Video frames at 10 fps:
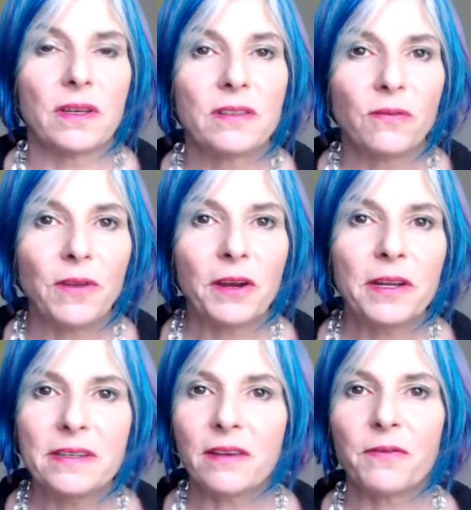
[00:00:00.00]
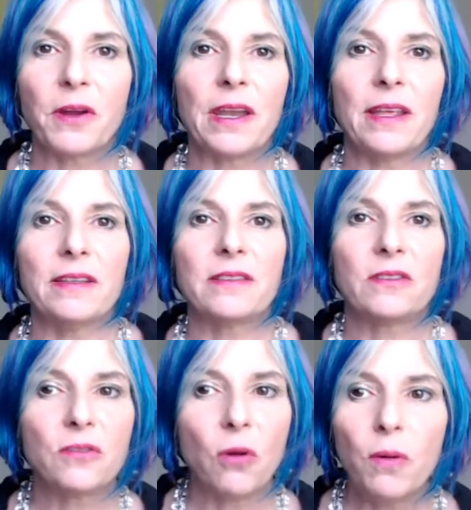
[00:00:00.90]
It's very different. It's
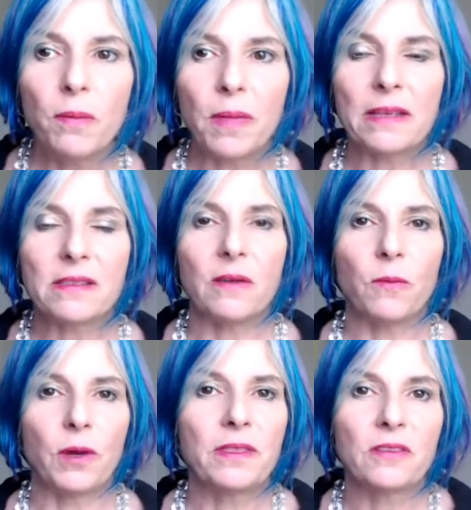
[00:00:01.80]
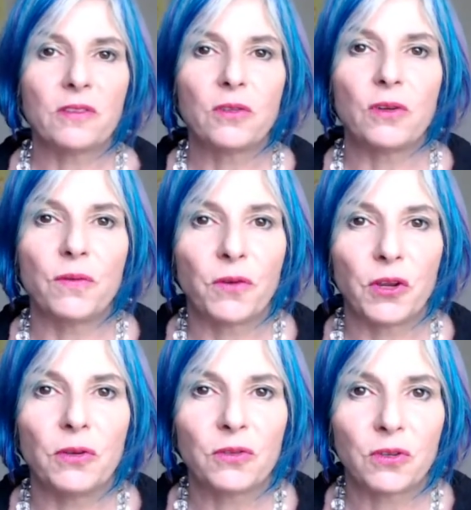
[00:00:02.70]
so amazing what this will do for
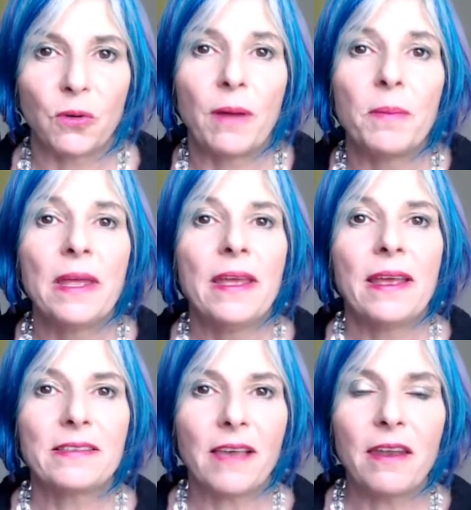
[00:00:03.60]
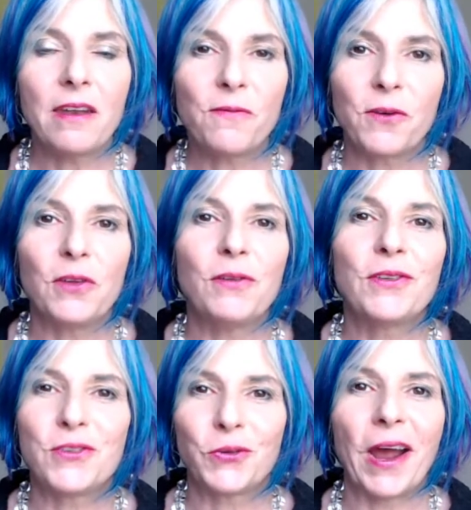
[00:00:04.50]
you. So I'm excited for you
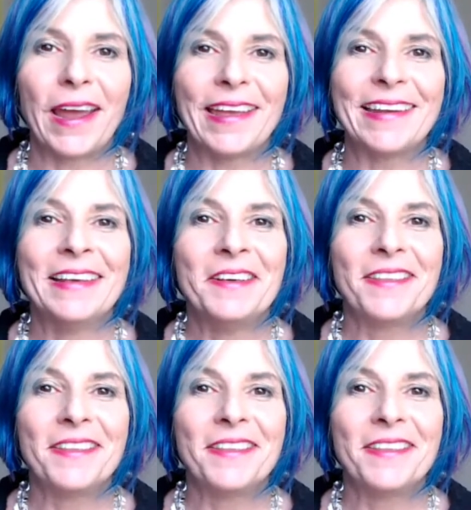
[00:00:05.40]
to try it.